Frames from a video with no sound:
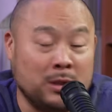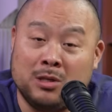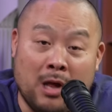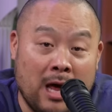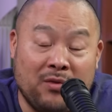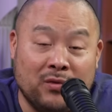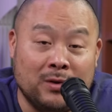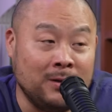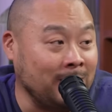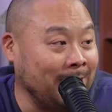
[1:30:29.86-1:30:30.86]

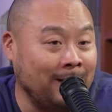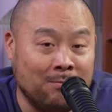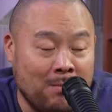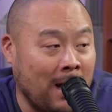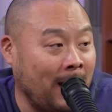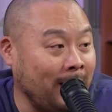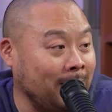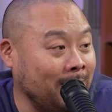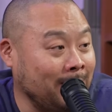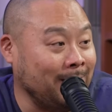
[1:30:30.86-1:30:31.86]
slothful in the
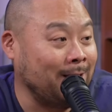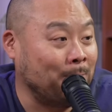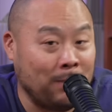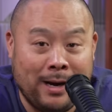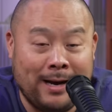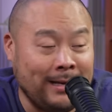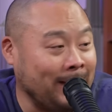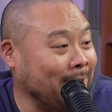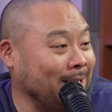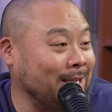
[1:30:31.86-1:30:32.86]
mind, in the body,
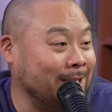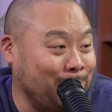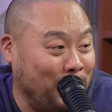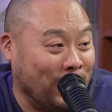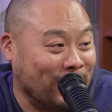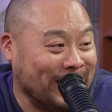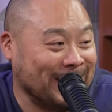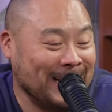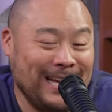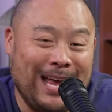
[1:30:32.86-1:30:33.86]
in the spirit,
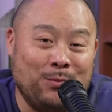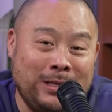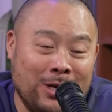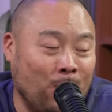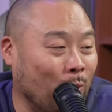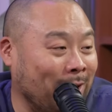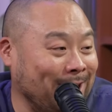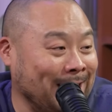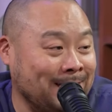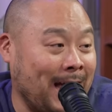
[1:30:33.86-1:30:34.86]
and we don't want
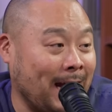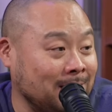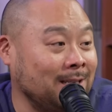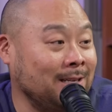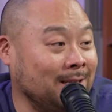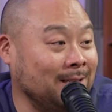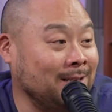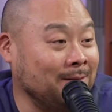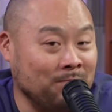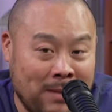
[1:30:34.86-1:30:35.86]
exact
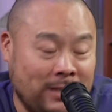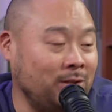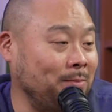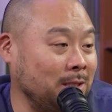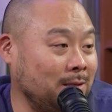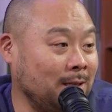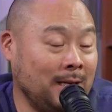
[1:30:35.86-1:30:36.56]
measurements.